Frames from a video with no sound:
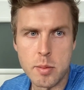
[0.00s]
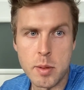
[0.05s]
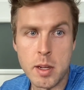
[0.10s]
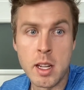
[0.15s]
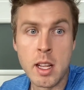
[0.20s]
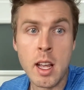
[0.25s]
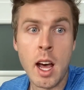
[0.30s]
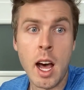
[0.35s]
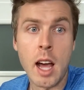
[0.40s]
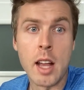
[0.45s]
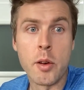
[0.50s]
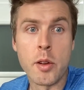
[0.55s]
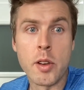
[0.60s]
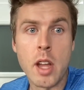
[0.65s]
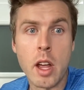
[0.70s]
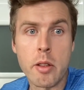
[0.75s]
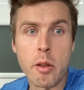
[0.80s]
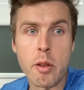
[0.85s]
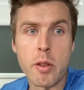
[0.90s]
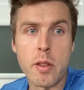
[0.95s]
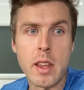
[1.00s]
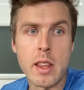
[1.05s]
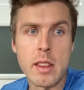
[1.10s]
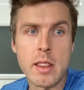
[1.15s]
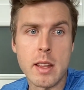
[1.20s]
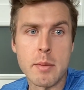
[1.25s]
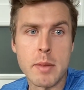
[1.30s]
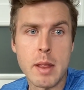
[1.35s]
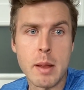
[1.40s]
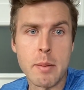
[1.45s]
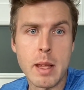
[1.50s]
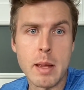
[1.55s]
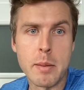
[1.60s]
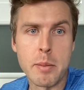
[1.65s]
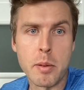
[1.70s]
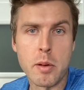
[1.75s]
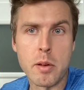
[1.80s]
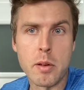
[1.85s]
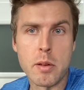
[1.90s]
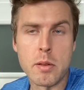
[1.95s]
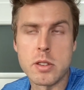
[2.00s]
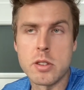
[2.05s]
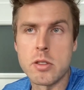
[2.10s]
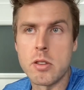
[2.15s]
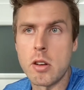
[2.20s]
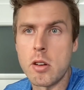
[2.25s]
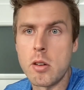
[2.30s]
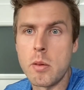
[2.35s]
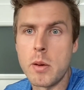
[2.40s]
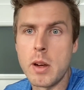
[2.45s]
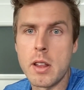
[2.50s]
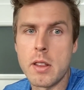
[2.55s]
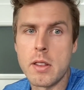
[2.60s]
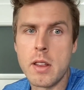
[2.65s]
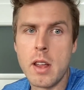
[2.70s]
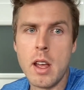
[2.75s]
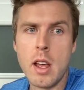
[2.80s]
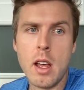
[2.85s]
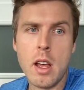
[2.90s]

But I know another thing that people struggle with